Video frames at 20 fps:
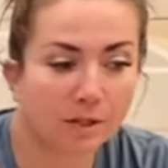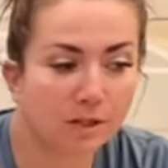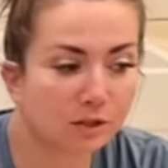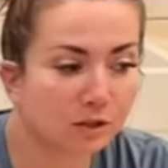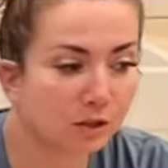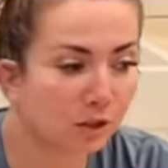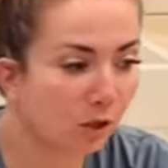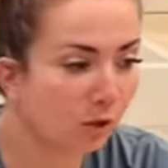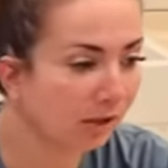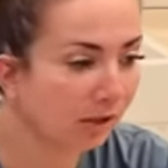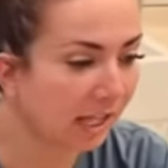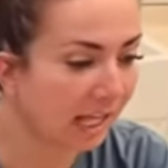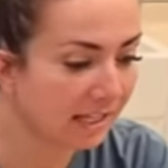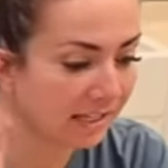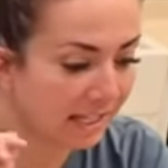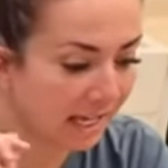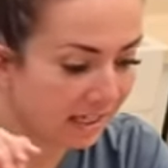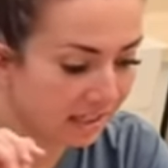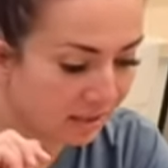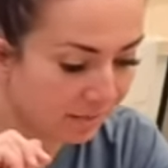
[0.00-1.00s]
So Les
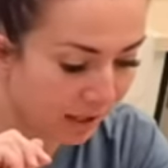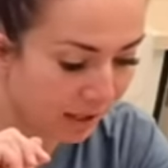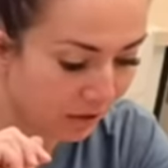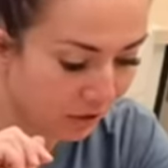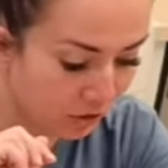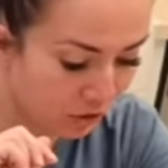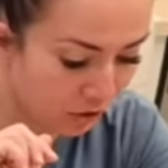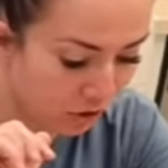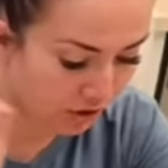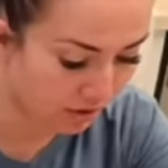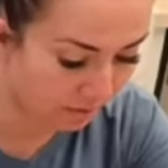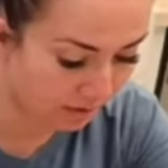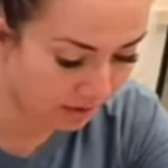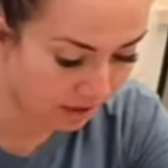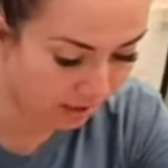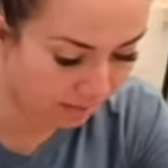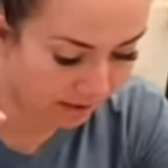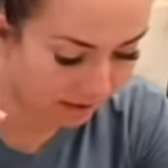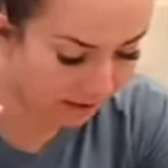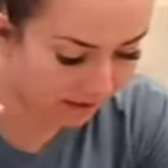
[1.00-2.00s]
asked about the church. I'm going to
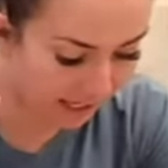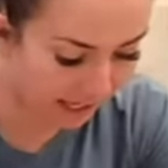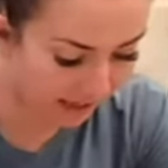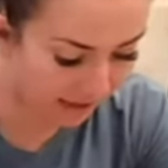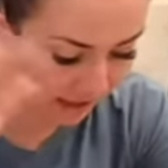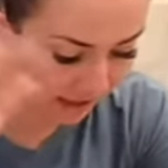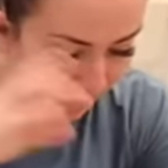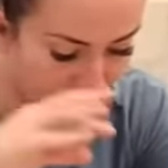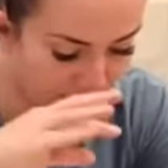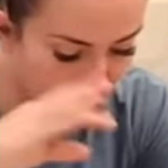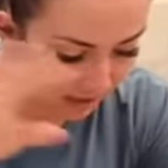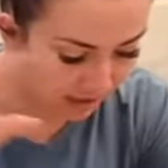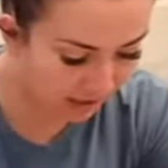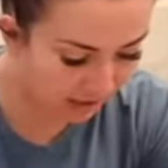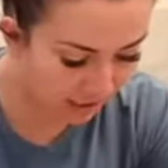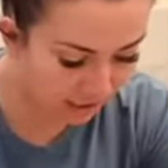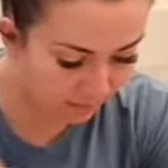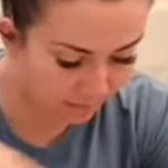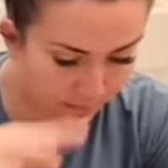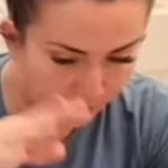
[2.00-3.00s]
talk about that, and then I'm going to
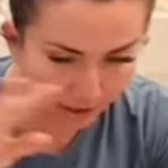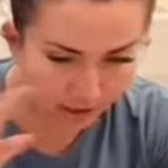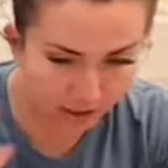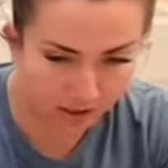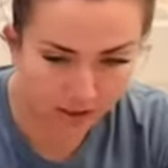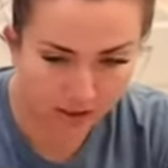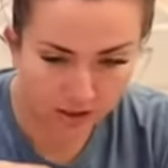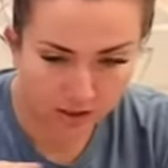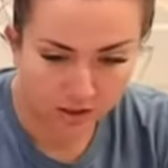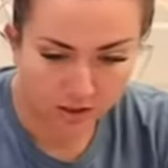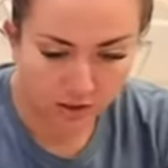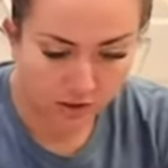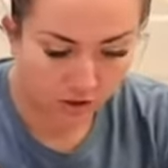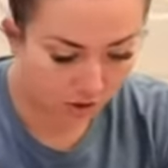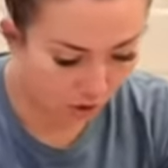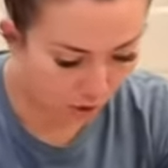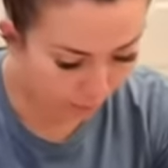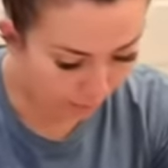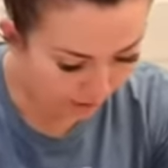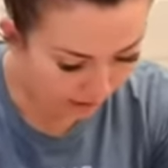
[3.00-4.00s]
keep
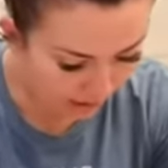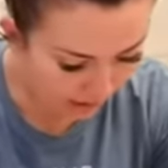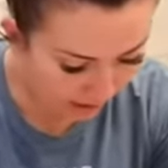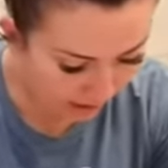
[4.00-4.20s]
going.